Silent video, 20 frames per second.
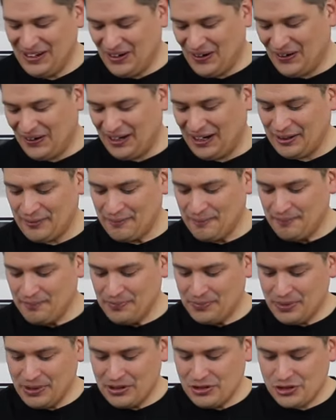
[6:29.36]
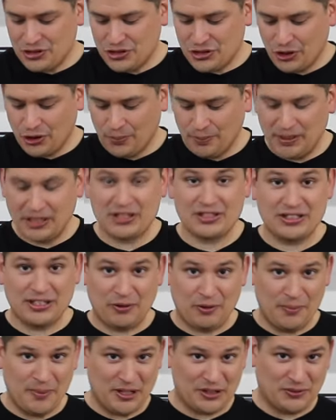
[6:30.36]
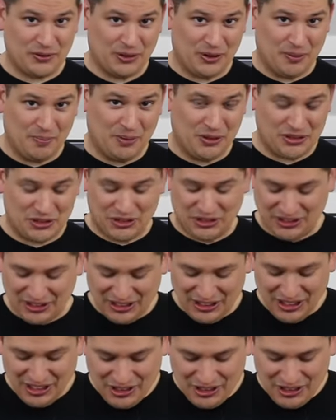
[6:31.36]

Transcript: All right, so because they were mixed with the combustion.